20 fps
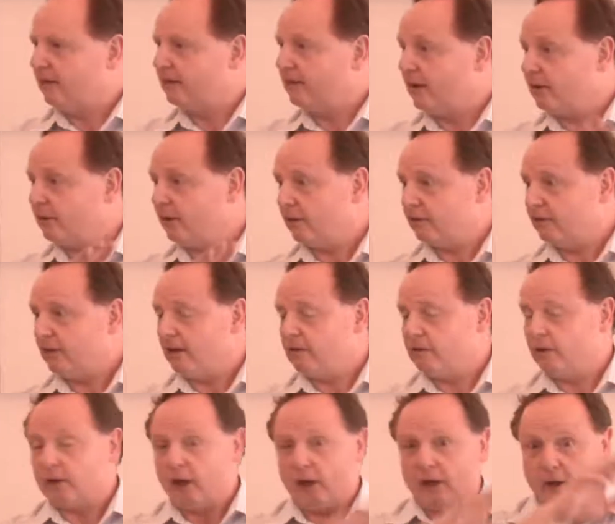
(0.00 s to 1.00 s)
etc., uh,
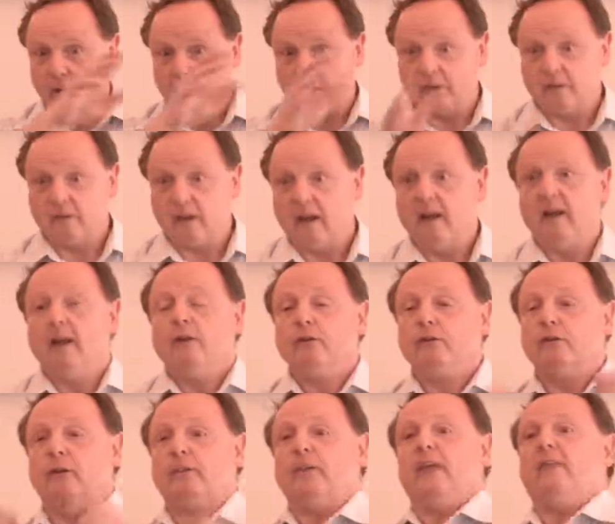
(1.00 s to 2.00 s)
etc., et going on inside,
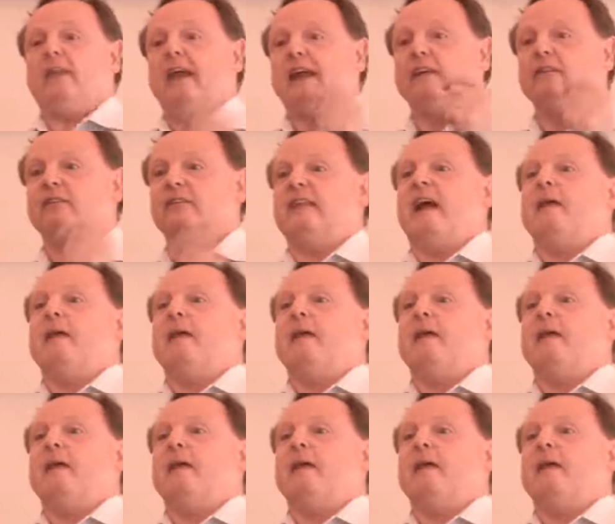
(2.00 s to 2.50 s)
so that they can